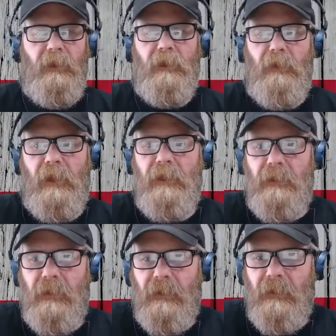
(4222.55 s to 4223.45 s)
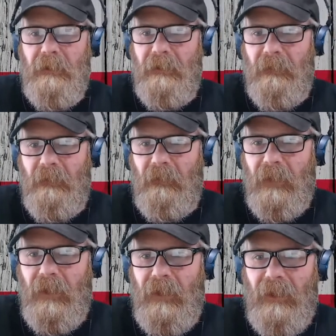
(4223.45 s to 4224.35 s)
crazy.
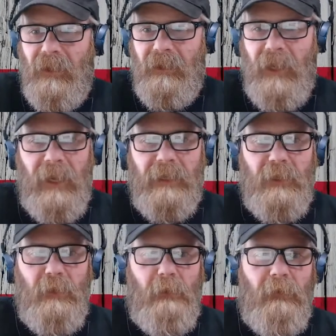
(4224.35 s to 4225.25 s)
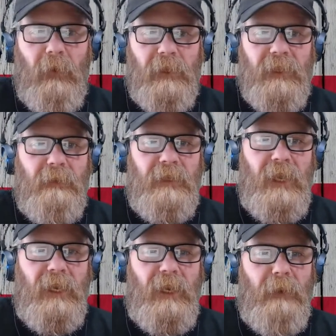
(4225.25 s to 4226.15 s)
Yeah. So you remember falling asleep
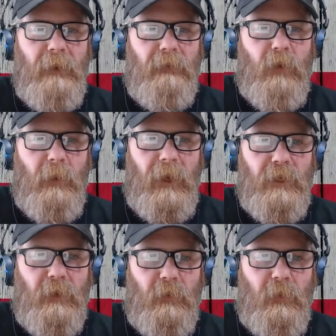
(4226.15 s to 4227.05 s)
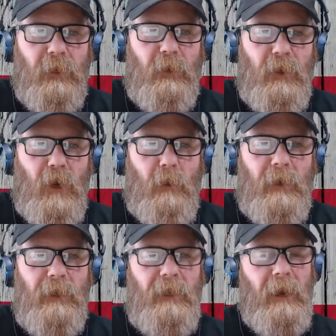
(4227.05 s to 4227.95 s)
standing up in formation when you were in the
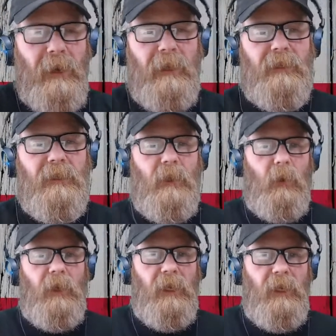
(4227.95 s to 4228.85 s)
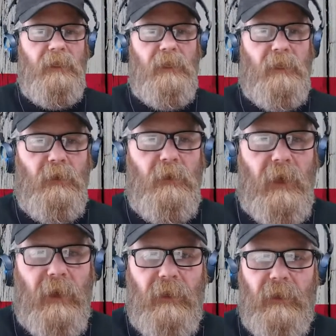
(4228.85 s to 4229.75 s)
Army? Yeah. It's so easy to do
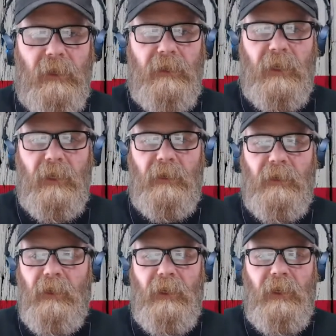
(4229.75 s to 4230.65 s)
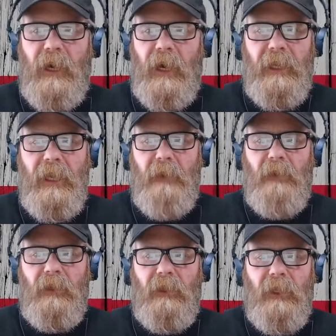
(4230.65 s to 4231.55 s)
that. And it's like, I can't
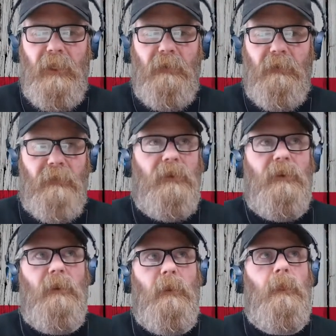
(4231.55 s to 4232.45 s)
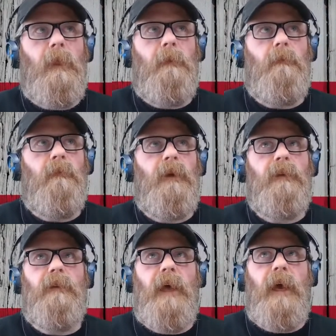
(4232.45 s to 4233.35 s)
believe
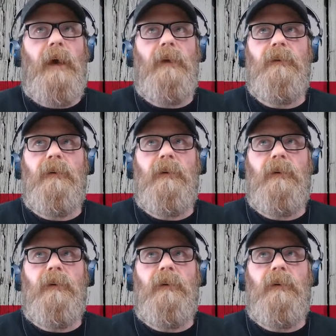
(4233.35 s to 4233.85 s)
that,